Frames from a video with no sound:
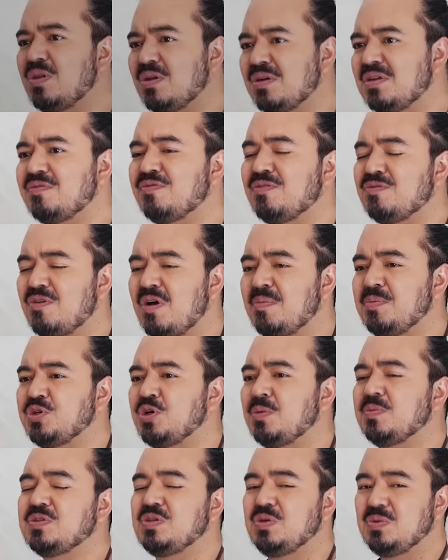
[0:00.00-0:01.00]
a lot of different ramen
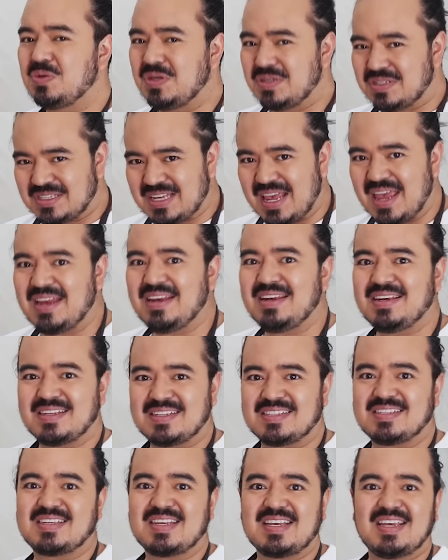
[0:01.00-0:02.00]
shops, you'll tend to
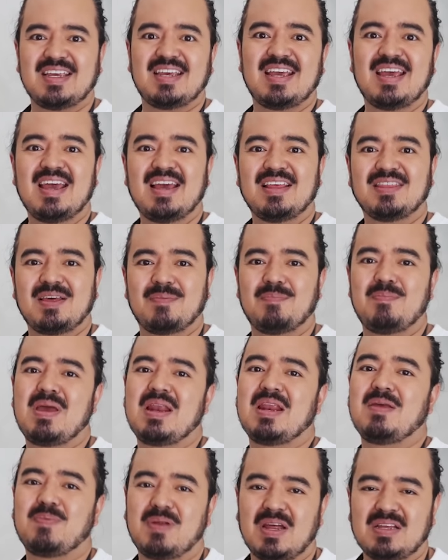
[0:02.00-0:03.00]
see that
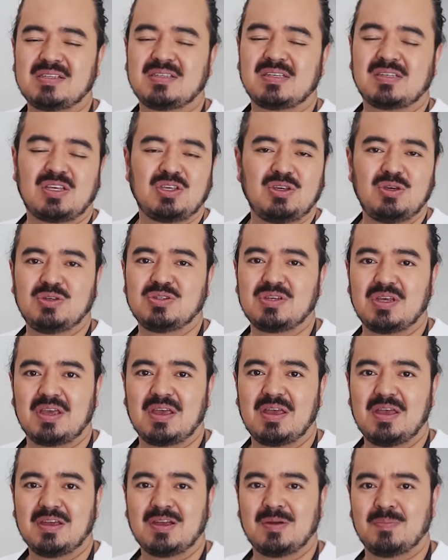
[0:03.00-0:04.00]
many places are
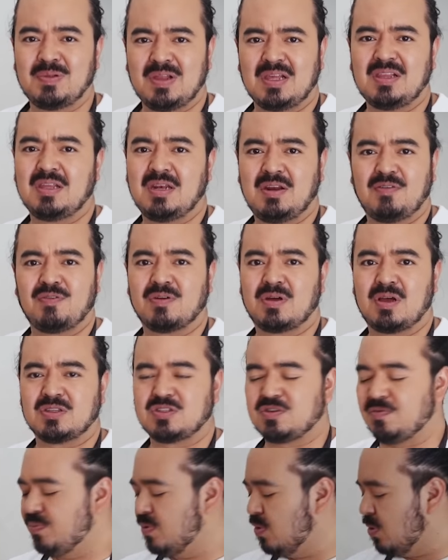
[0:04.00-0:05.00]
using completely different
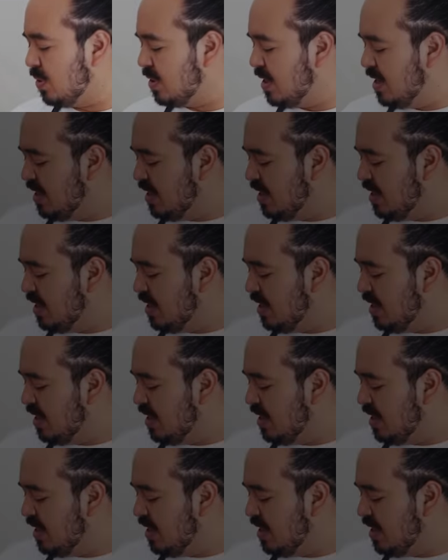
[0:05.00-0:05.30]
cuts of pork.